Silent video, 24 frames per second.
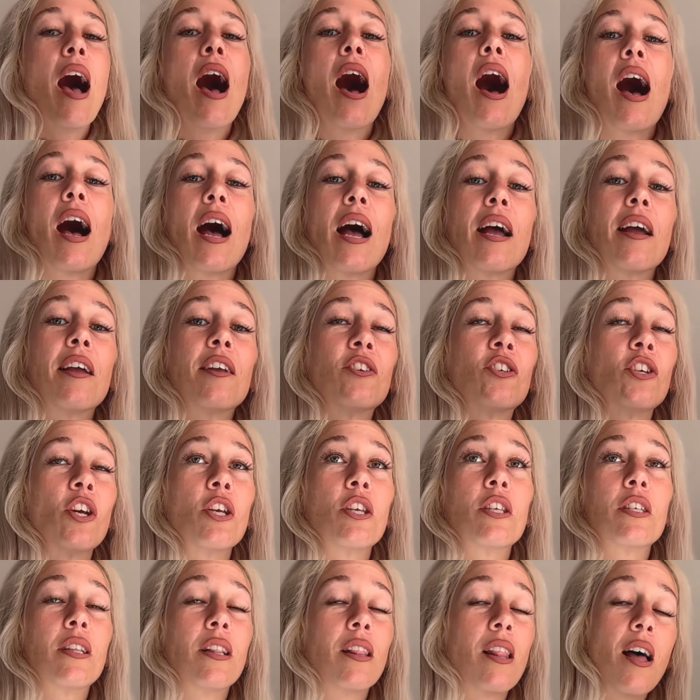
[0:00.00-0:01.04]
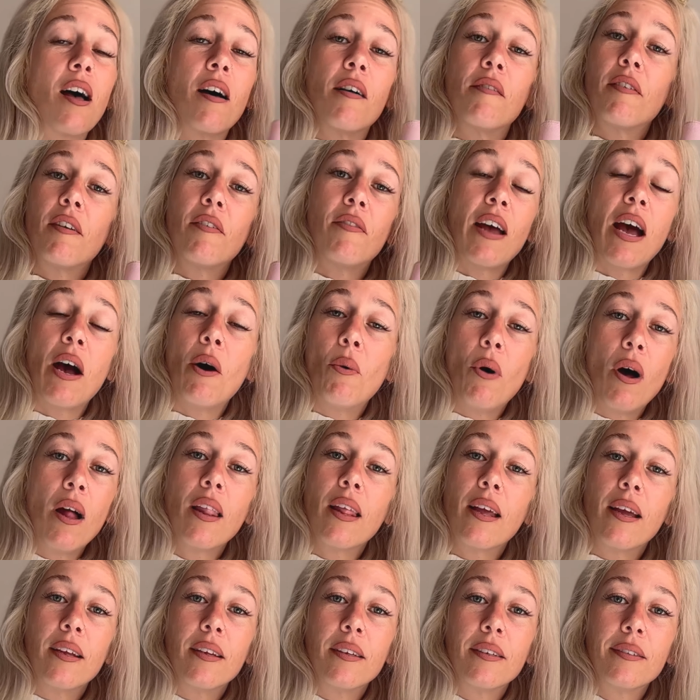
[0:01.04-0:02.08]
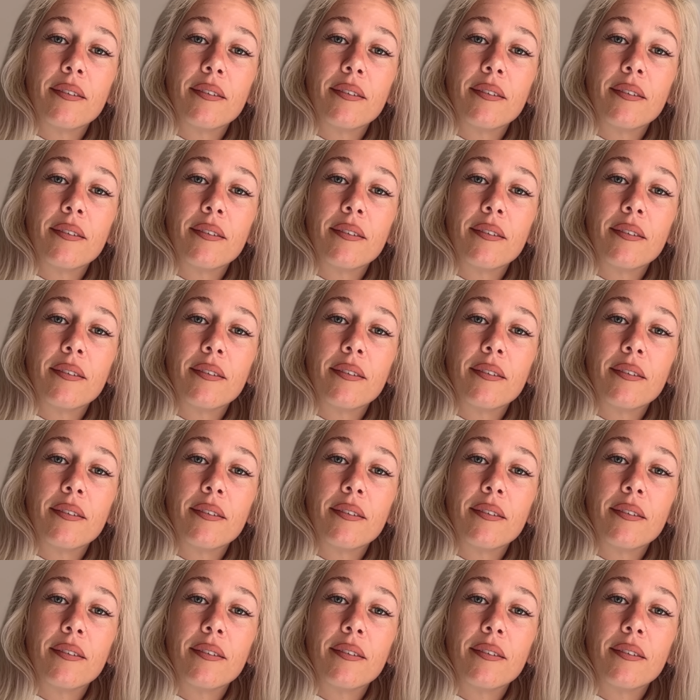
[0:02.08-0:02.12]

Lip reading: I just love a fat wallet.